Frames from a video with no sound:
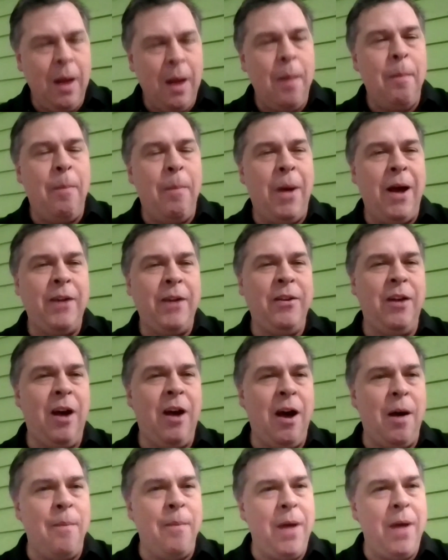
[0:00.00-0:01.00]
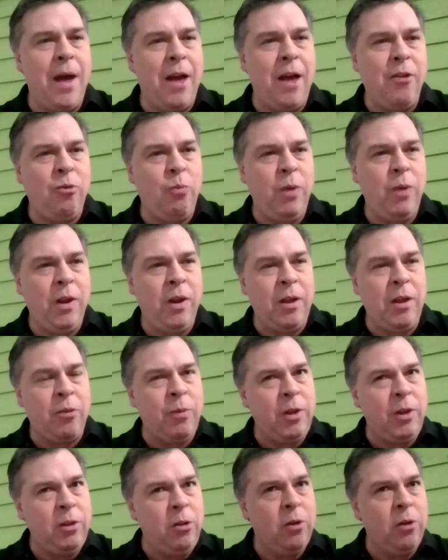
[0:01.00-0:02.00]
But um, as we as
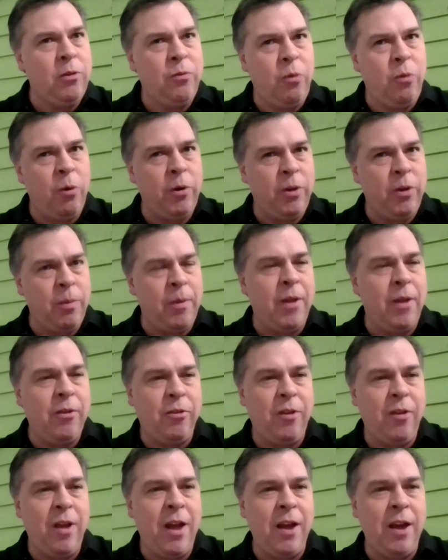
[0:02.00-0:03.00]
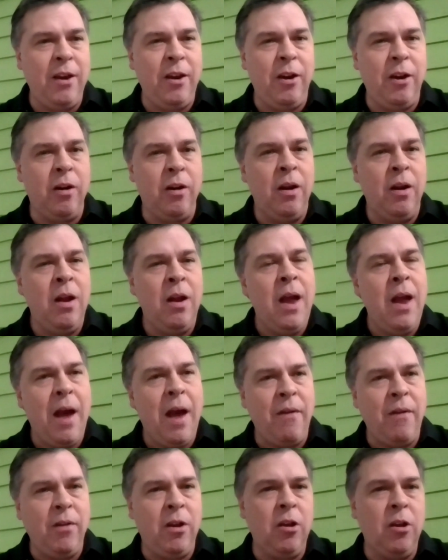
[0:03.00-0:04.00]
we look forward to the months ahead here,
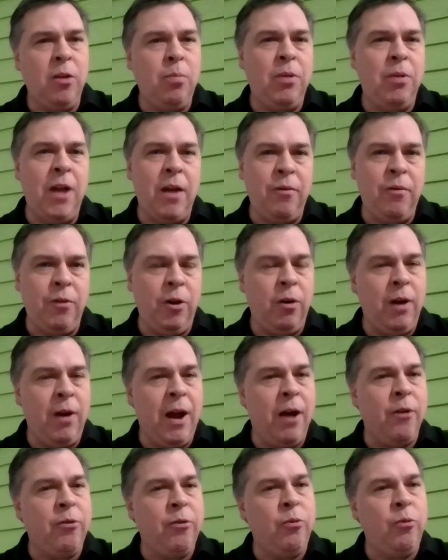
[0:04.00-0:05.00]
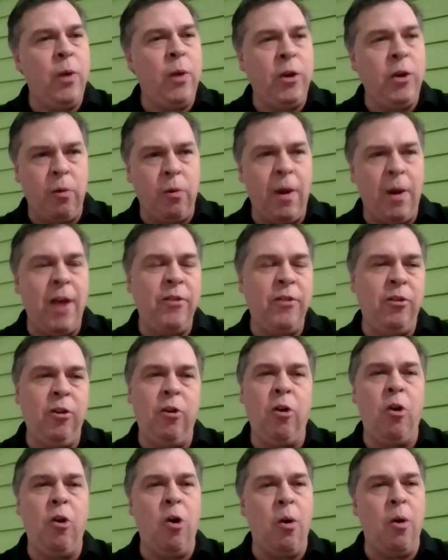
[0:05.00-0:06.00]
having a good plan for your house, winterizing your
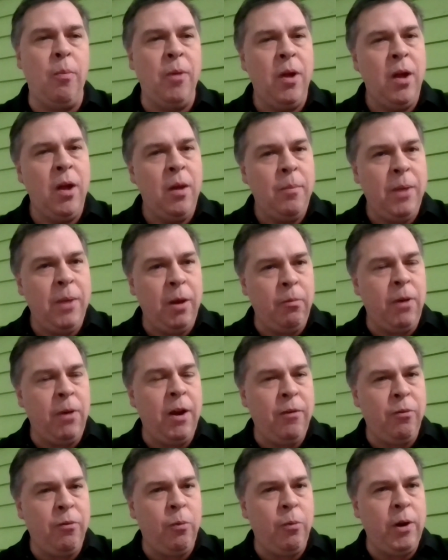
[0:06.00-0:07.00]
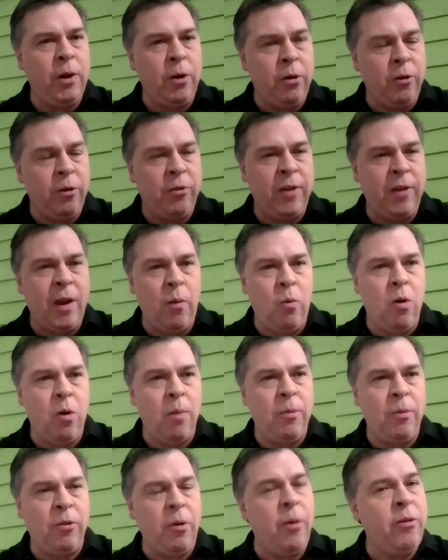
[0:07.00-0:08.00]
home, being ready for winter to stay warm
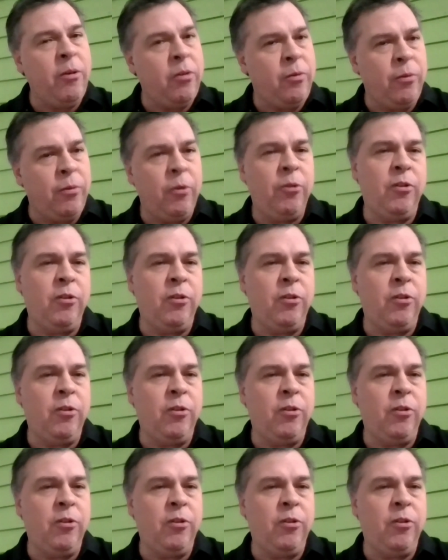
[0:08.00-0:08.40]
is always the first